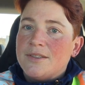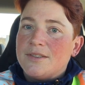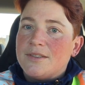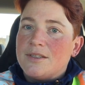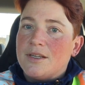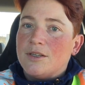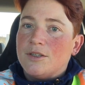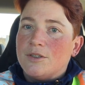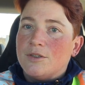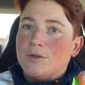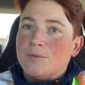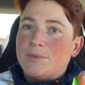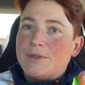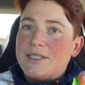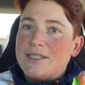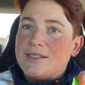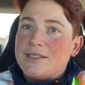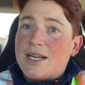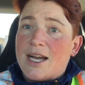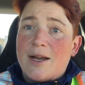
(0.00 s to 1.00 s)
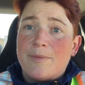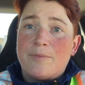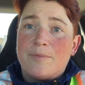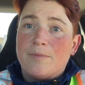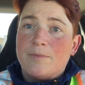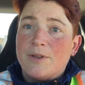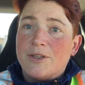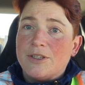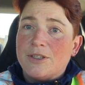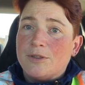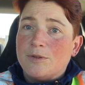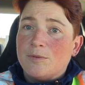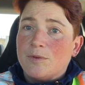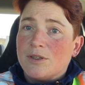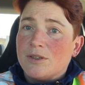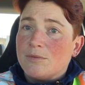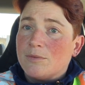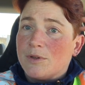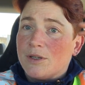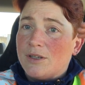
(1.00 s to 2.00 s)
So please stop. You know,
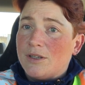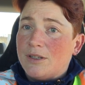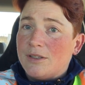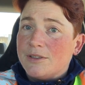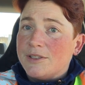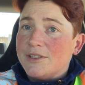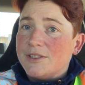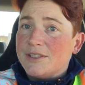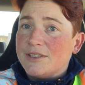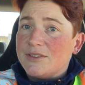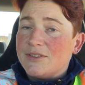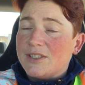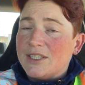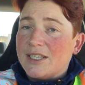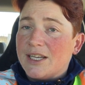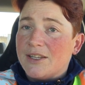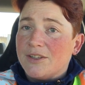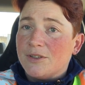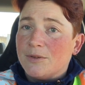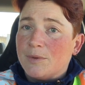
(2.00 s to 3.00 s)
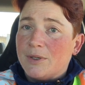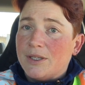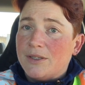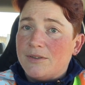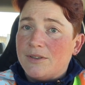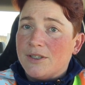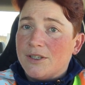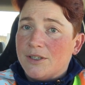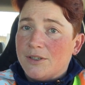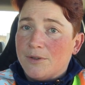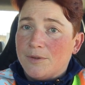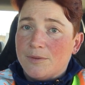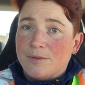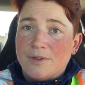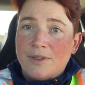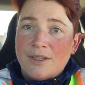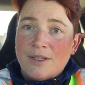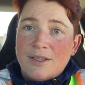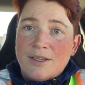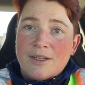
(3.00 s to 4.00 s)
we're all in this together. We, you know,
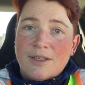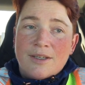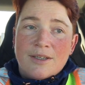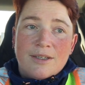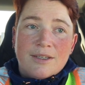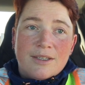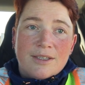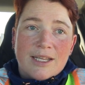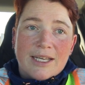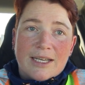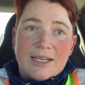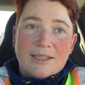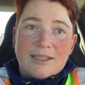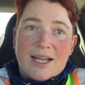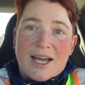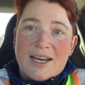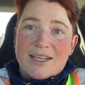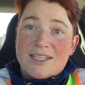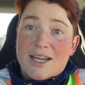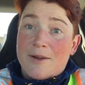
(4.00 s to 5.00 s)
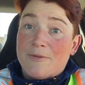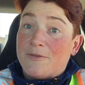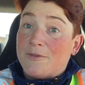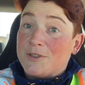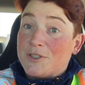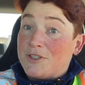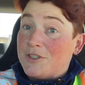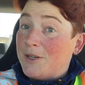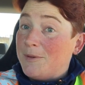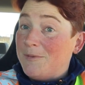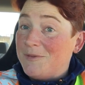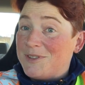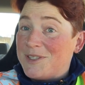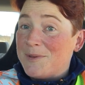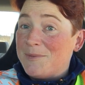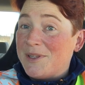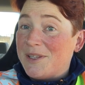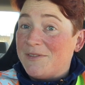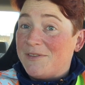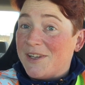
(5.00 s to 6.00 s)
like, a lot of time for some
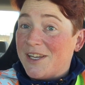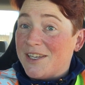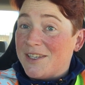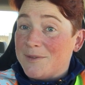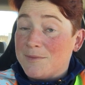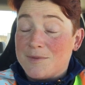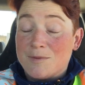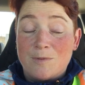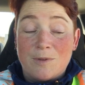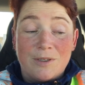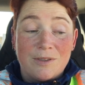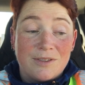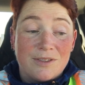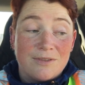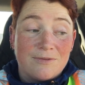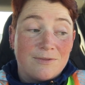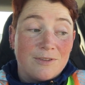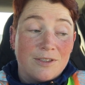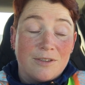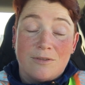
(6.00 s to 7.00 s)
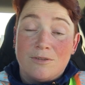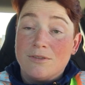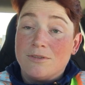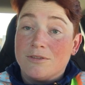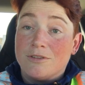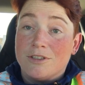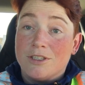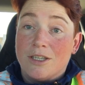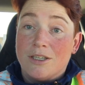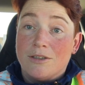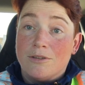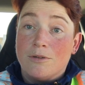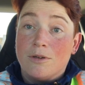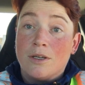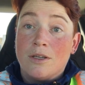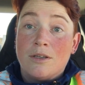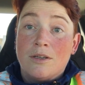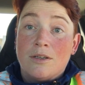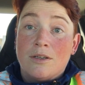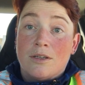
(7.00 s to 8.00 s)
of the fandoms where it's for an older show,
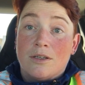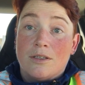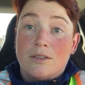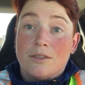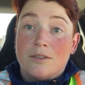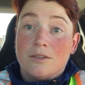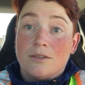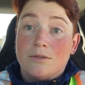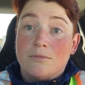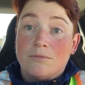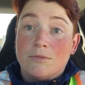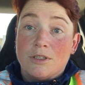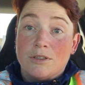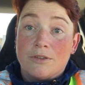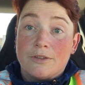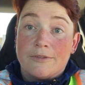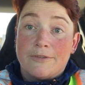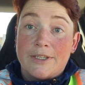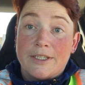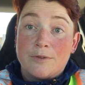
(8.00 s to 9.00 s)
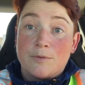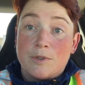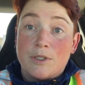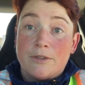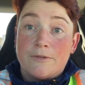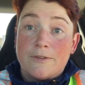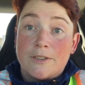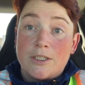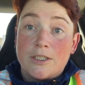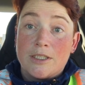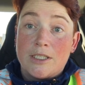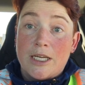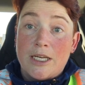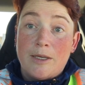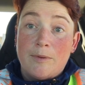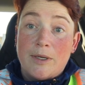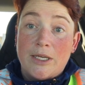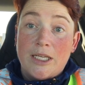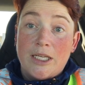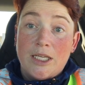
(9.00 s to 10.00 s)
the older fans were here first
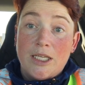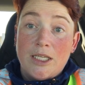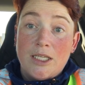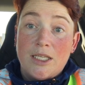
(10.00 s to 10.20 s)
anyway,